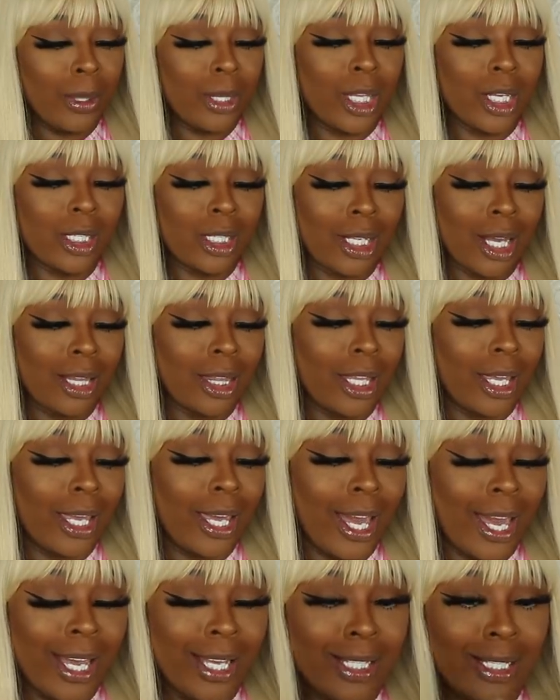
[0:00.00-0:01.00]
but that's not the
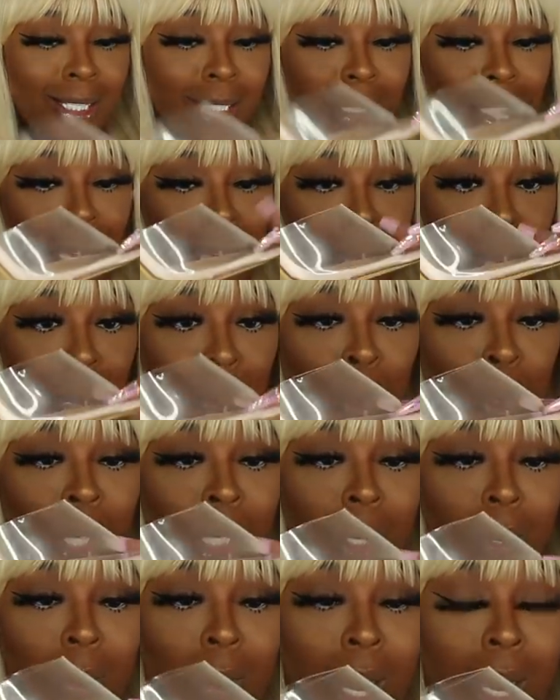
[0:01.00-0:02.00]
case it's
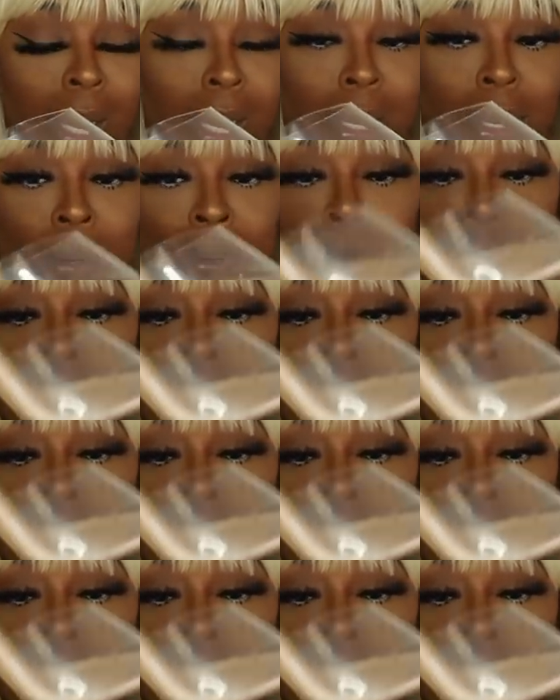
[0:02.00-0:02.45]
pointed right here